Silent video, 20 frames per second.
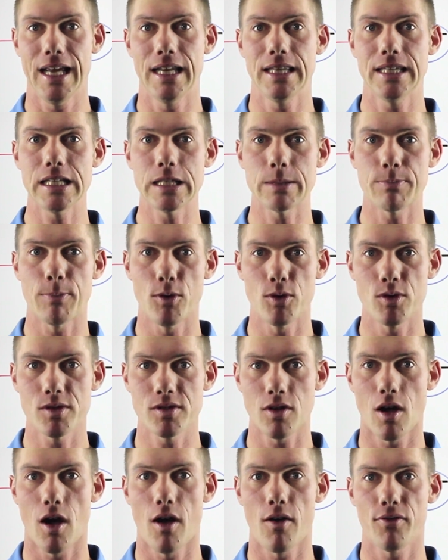and
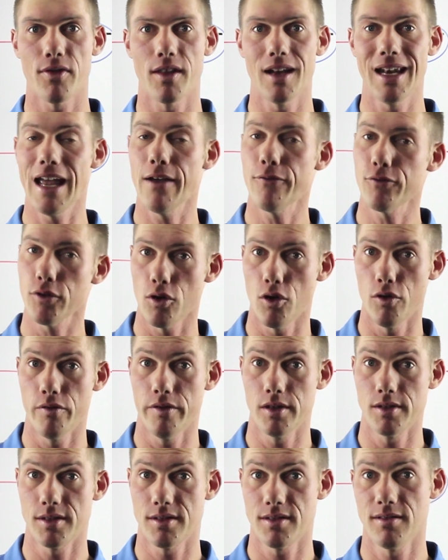dispose of the
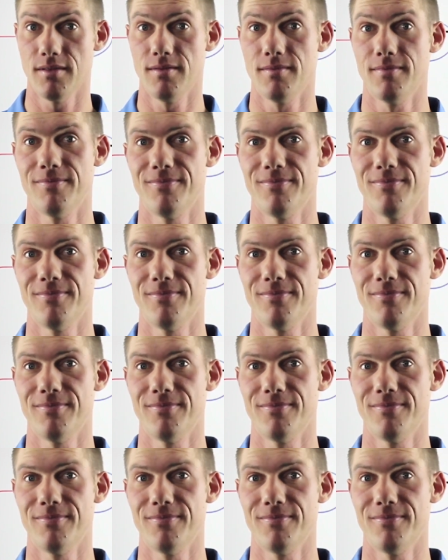leftovers.